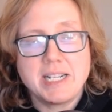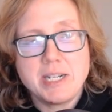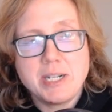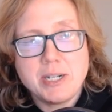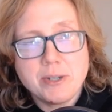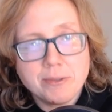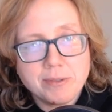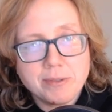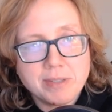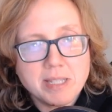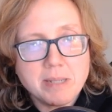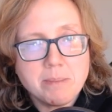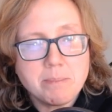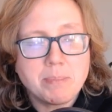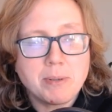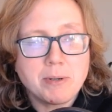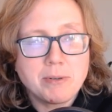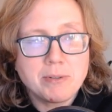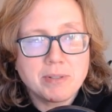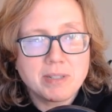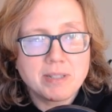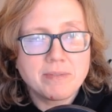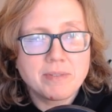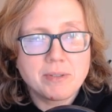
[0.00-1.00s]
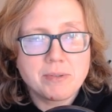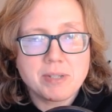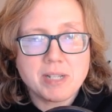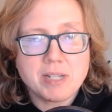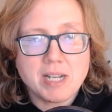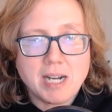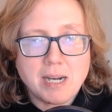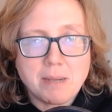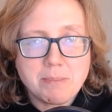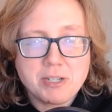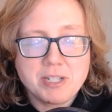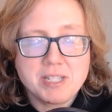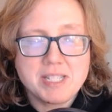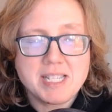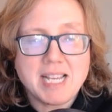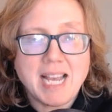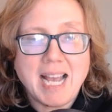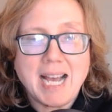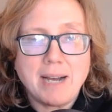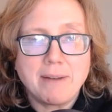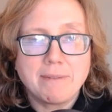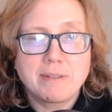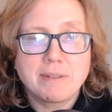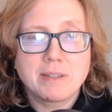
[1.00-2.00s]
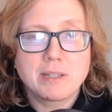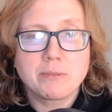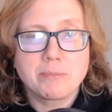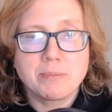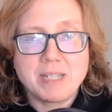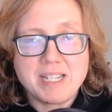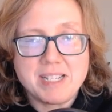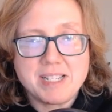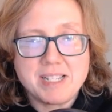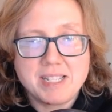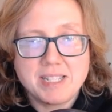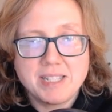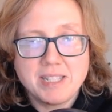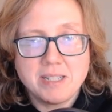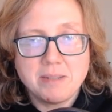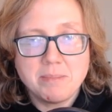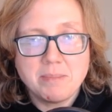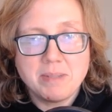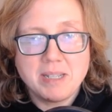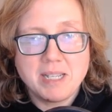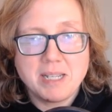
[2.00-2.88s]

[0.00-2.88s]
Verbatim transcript: Note that both of those options have 3s in them,